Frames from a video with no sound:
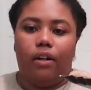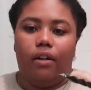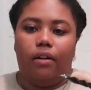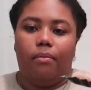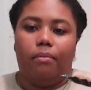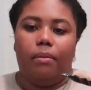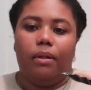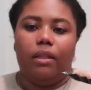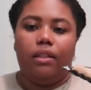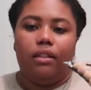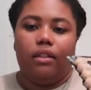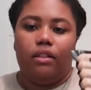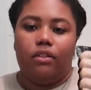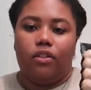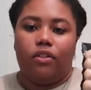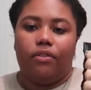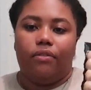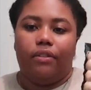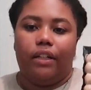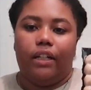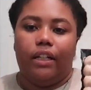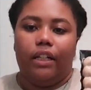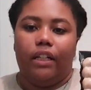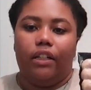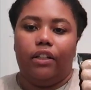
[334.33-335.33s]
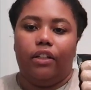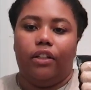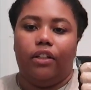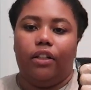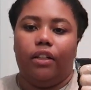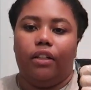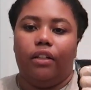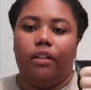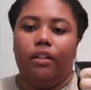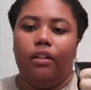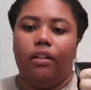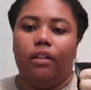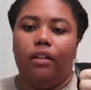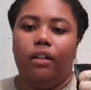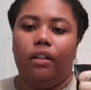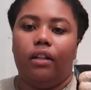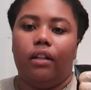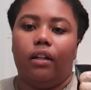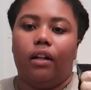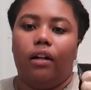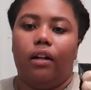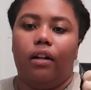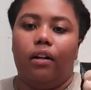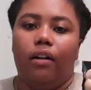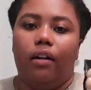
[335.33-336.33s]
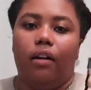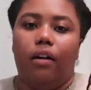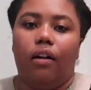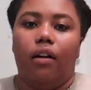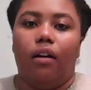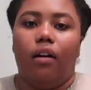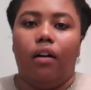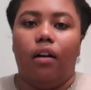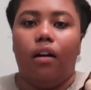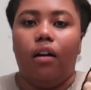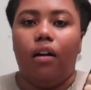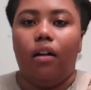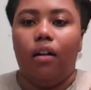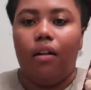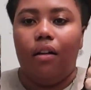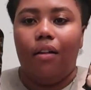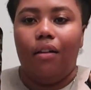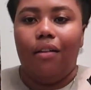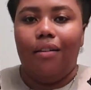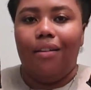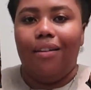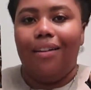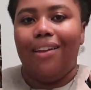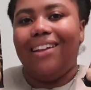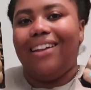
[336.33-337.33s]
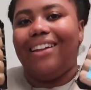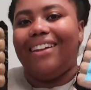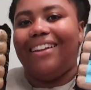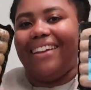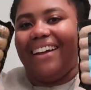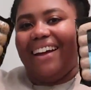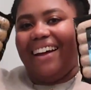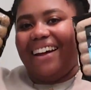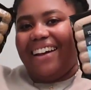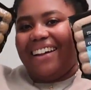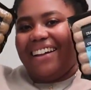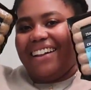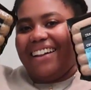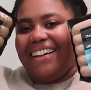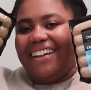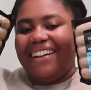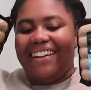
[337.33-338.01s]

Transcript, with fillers: Um, these are very good. Uh, yeah.